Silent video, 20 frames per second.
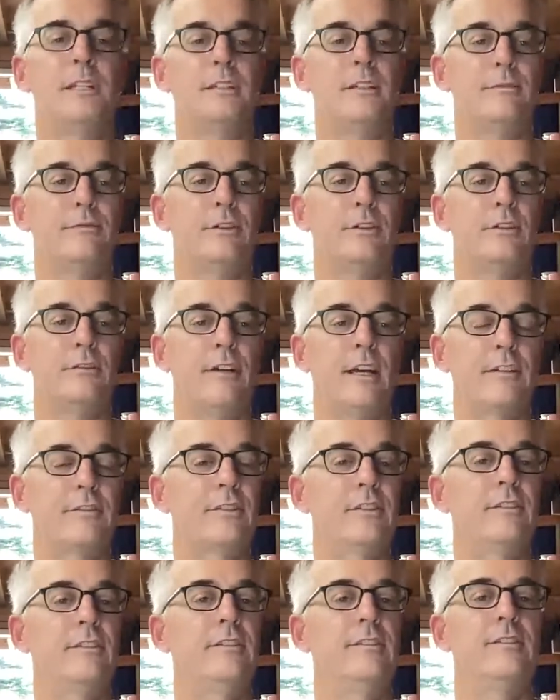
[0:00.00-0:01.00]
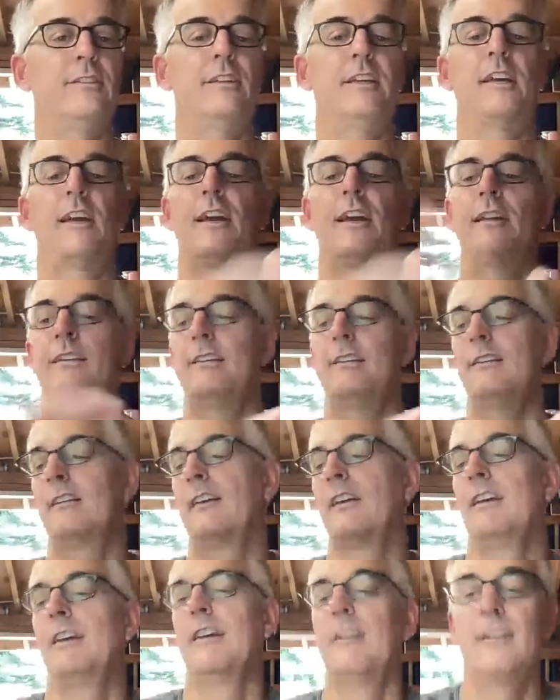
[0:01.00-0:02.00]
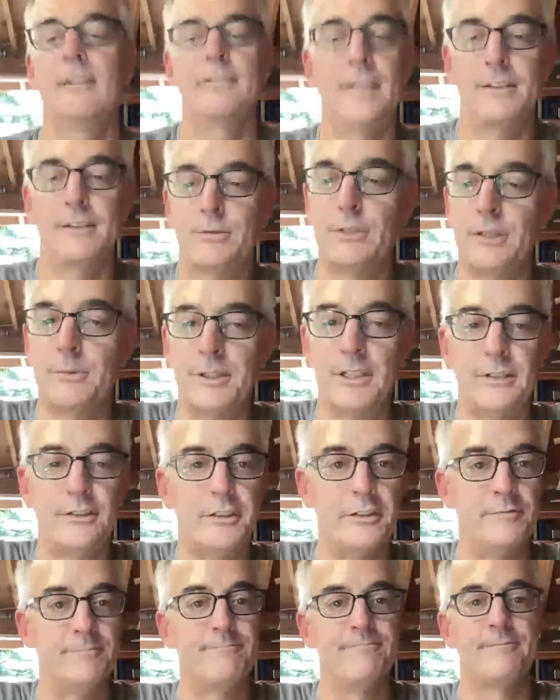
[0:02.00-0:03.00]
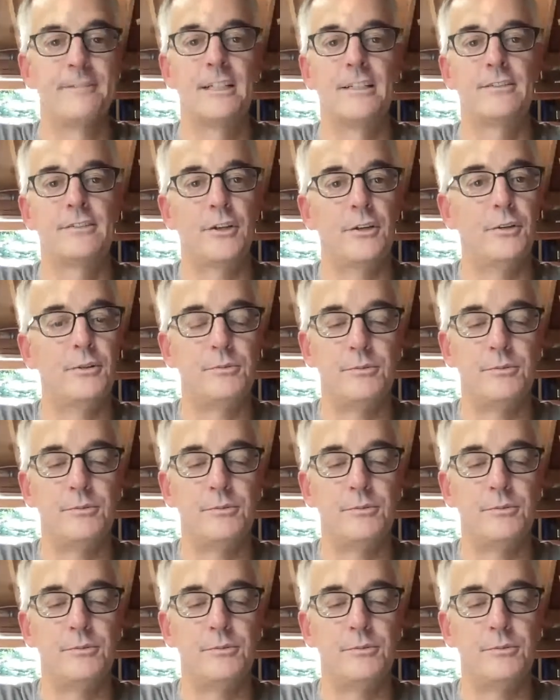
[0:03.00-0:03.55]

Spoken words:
different directions, and that's what I want to do. So